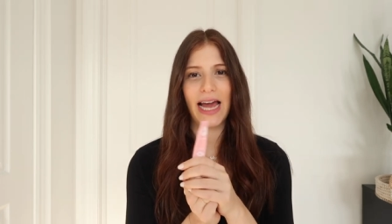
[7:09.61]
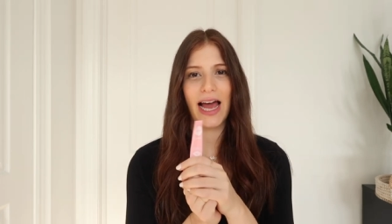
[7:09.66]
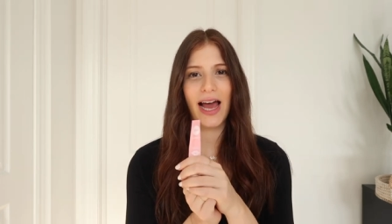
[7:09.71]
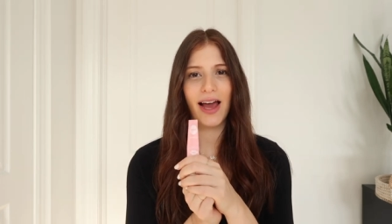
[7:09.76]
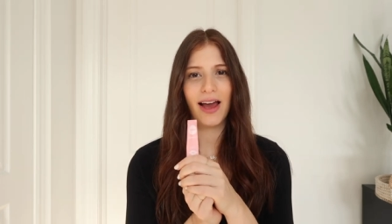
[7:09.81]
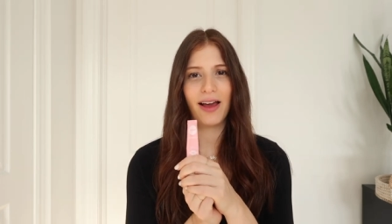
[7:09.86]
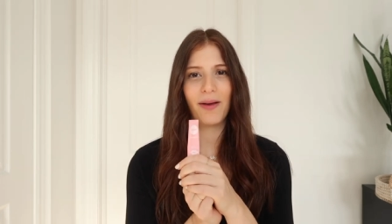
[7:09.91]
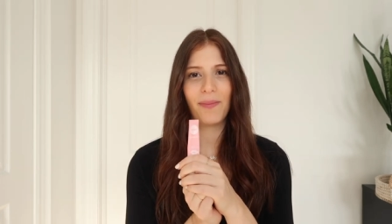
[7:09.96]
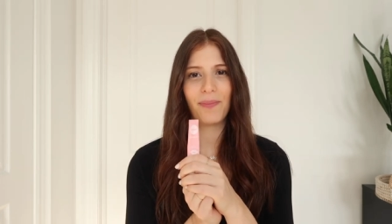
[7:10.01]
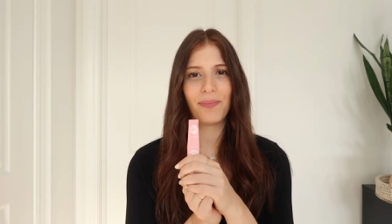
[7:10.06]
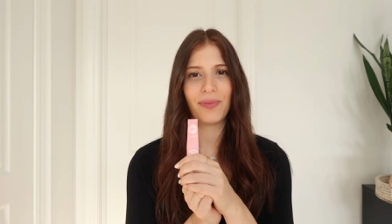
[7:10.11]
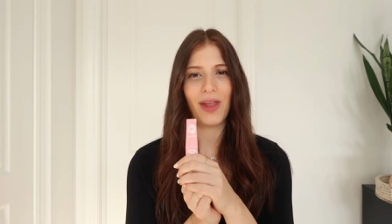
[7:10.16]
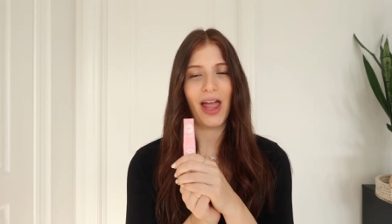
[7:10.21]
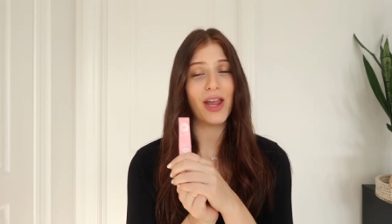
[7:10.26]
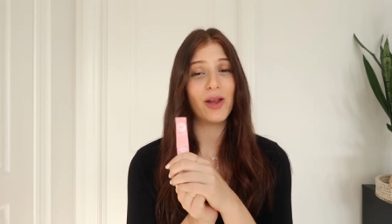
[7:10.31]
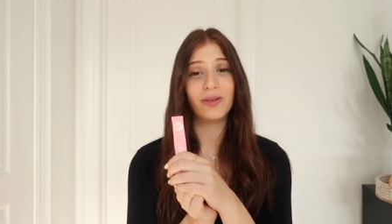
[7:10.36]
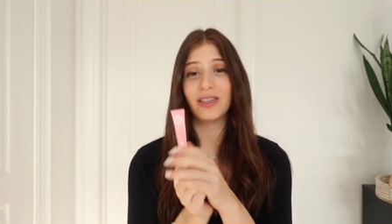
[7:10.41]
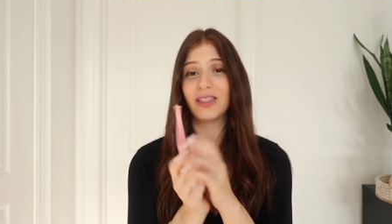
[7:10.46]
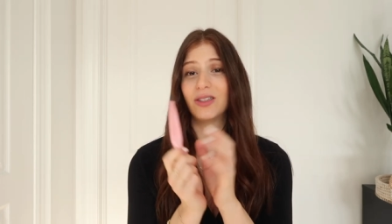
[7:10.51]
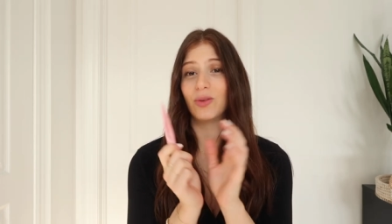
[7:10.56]
I
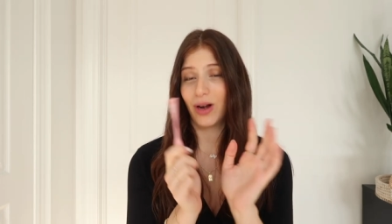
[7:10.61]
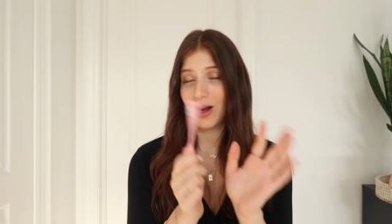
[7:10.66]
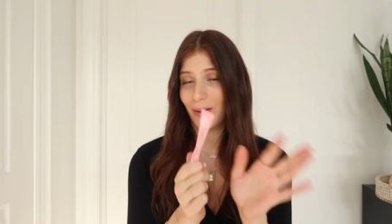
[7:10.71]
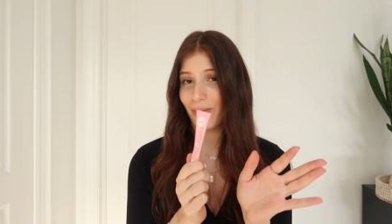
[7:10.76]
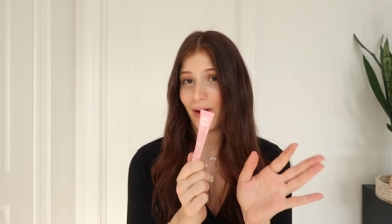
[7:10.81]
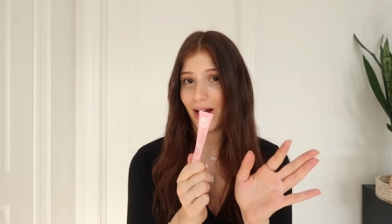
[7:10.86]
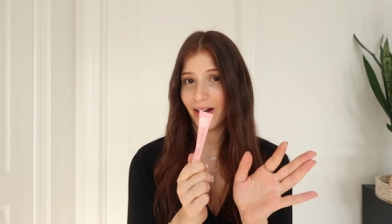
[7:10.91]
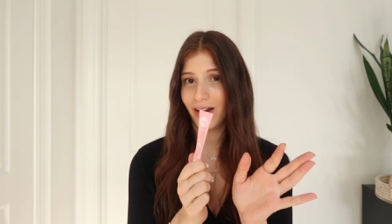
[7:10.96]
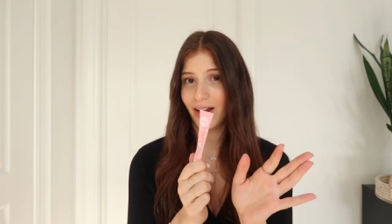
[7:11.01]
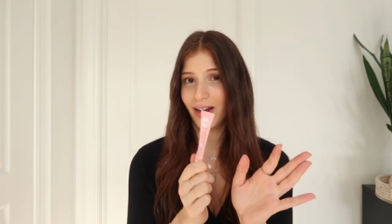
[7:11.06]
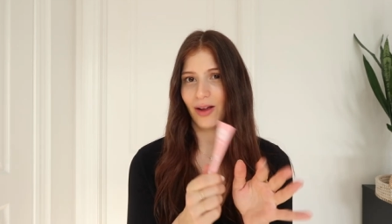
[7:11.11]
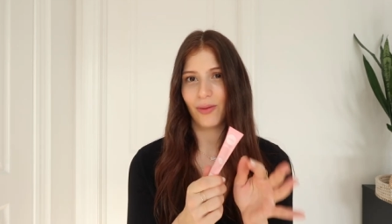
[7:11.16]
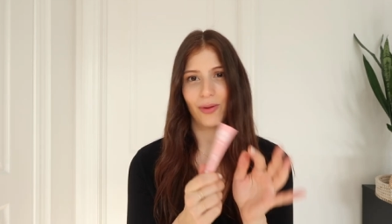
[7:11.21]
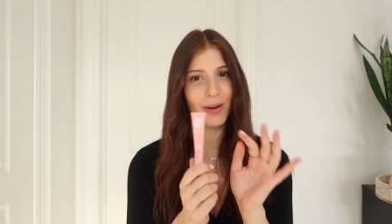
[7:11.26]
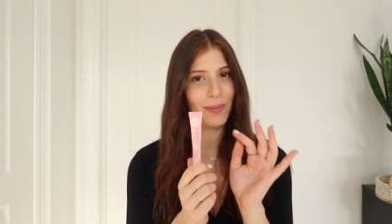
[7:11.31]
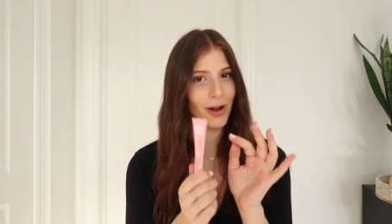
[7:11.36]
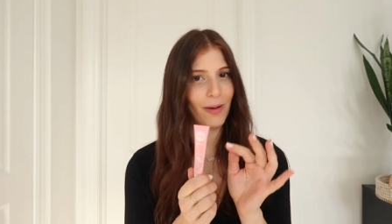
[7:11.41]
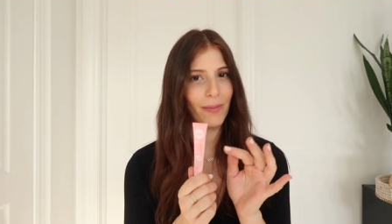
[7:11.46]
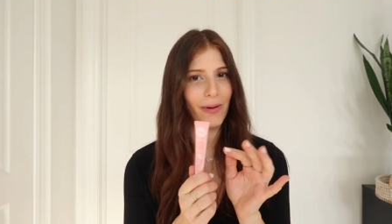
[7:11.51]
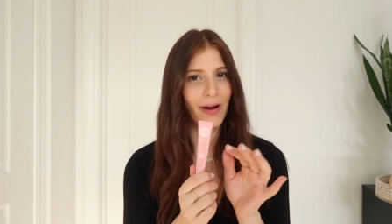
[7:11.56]
use this when I'm pregnant and when I'm
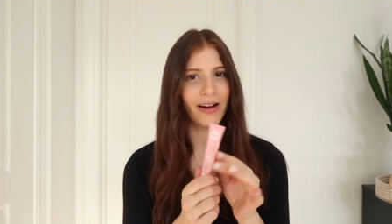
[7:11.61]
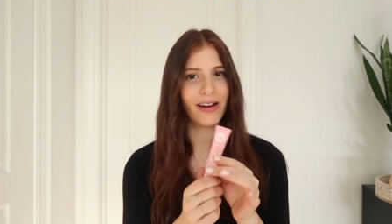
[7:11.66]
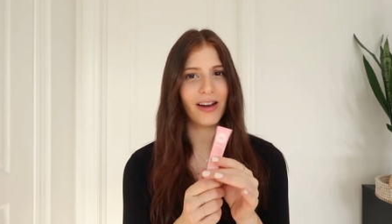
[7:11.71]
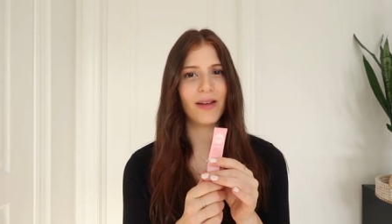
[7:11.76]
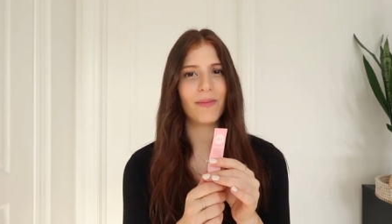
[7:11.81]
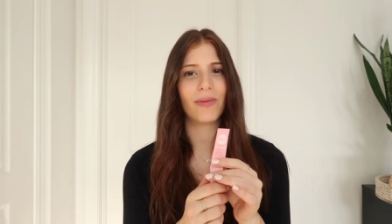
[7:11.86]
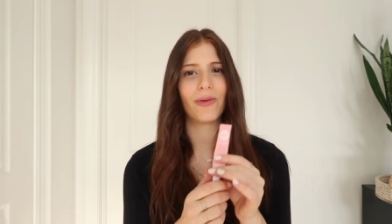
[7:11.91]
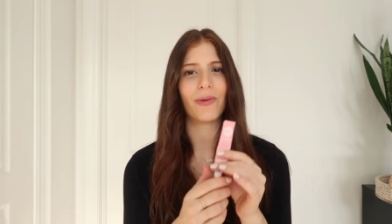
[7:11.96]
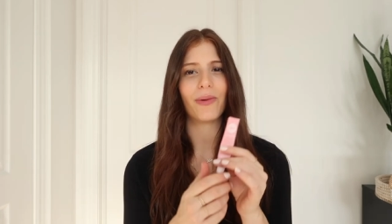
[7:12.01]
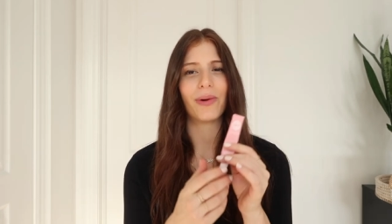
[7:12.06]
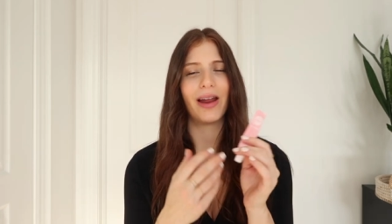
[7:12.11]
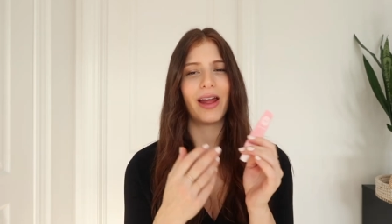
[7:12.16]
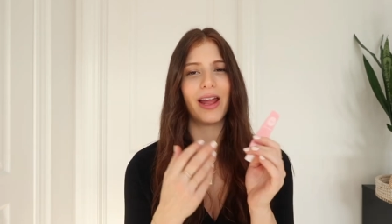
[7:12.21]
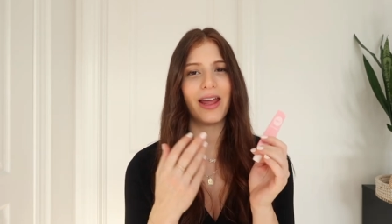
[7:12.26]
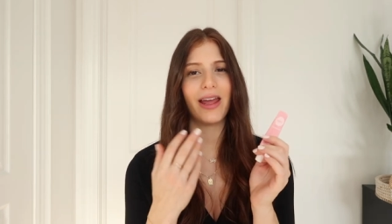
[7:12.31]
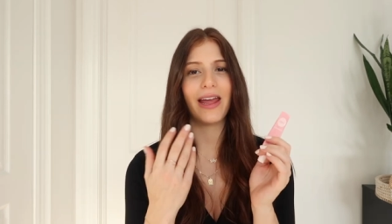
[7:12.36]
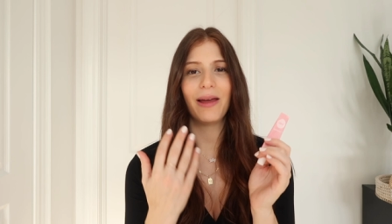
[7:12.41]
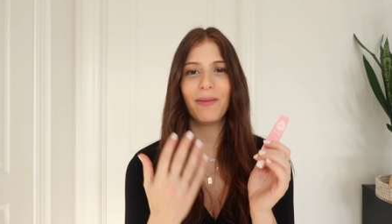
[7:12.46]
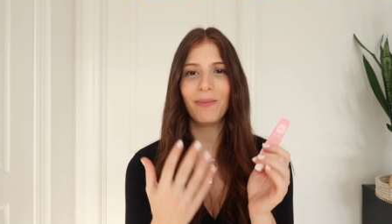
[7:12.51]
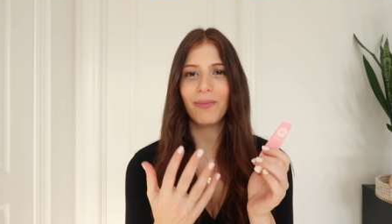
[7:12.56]
not pregnant, but when I
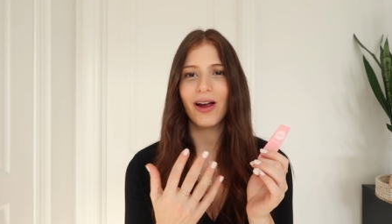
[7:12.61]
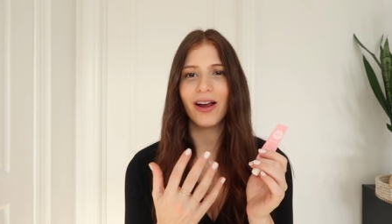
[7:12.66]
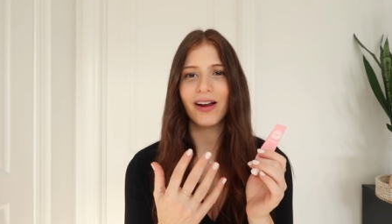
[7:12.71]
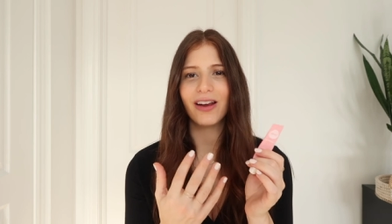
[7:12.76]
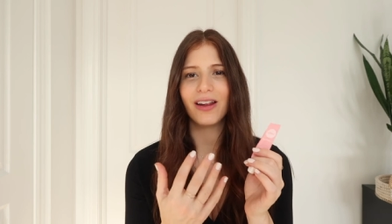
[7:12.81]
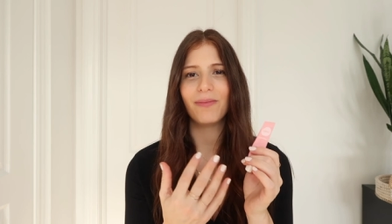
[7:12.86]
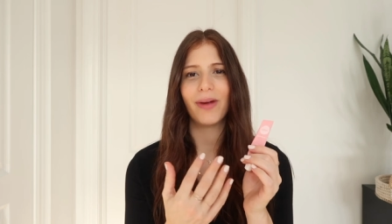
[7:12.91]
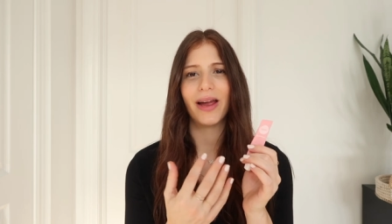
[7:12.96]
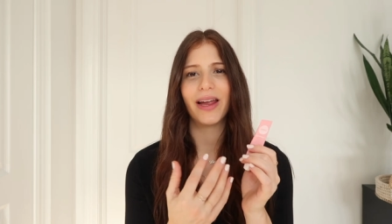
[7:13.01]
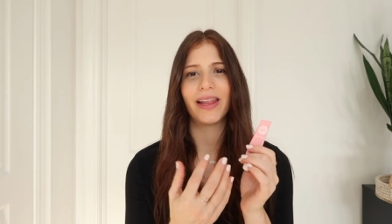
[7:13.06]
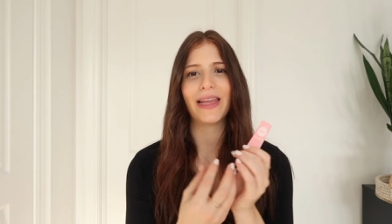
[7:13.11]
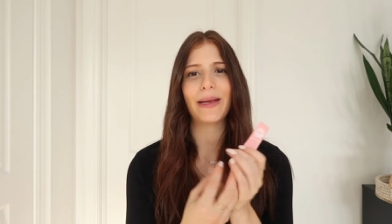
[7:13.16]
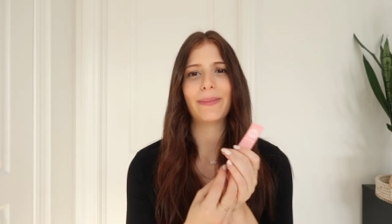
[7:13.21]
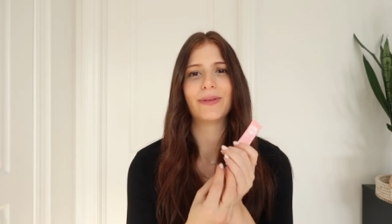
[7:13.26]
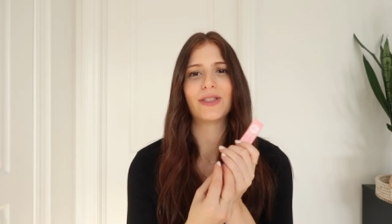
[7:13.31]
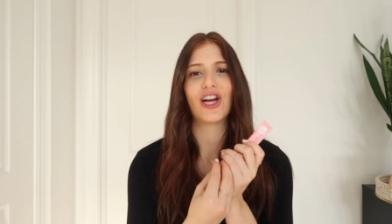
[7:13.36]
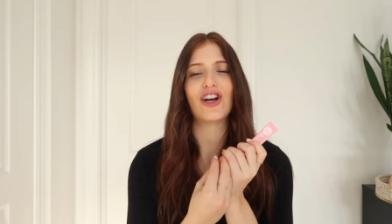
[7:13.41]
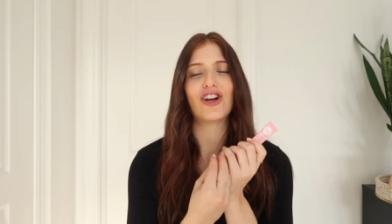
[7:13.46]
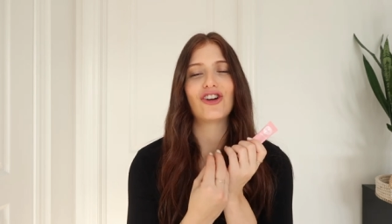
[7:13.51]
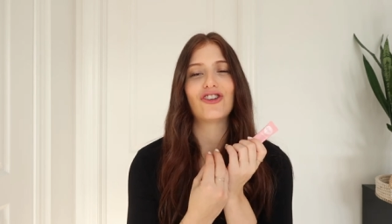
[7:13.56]
am pregnant, my lips
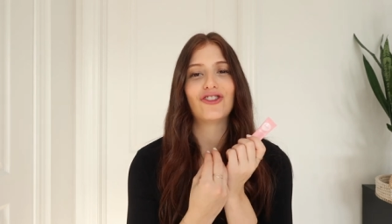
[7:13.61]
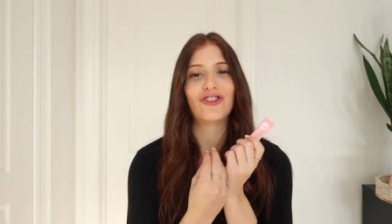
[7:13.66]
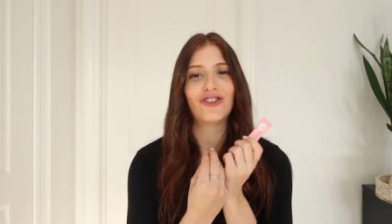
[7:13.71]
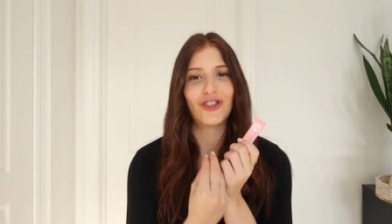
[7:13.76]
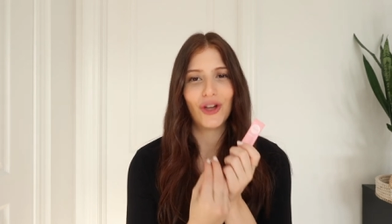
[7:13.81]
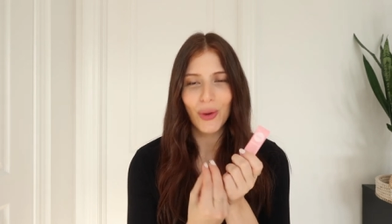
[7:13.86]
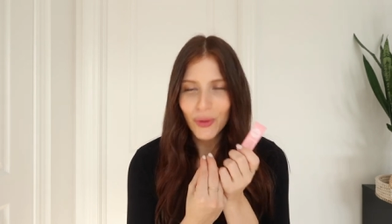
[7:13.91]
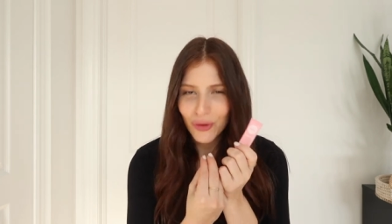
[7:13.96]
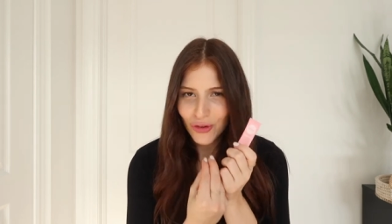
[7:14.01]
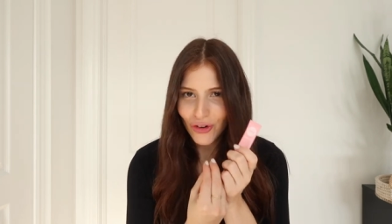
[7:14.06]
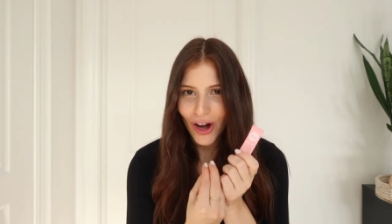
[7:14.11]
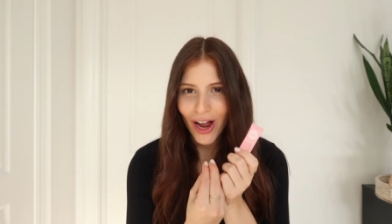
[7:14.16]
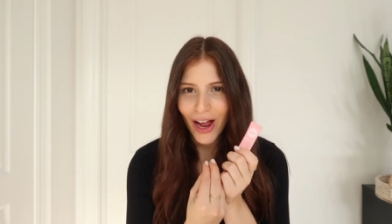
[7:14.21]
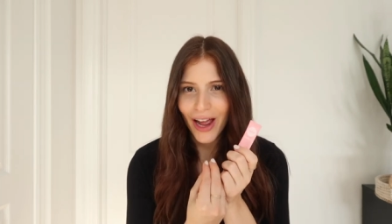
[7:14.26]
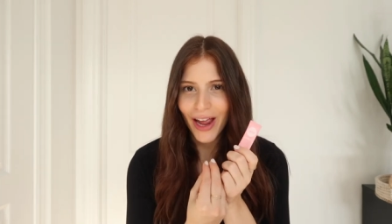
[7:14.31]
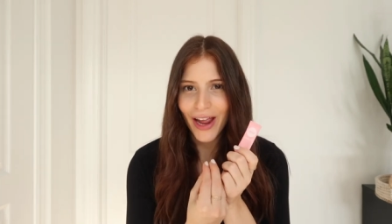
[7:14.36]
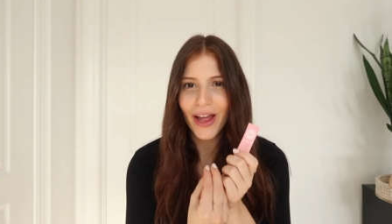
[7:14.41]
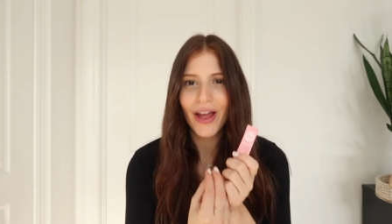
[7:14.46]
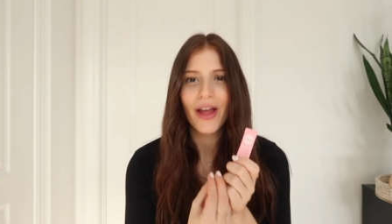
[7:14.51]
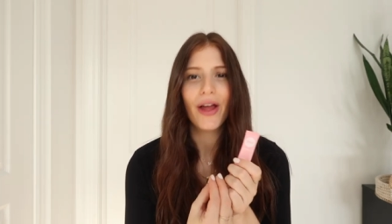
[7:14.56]
are so
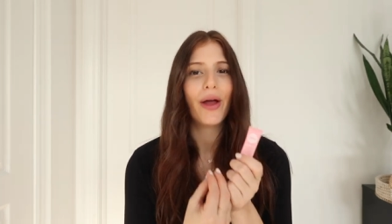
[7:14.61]
dry,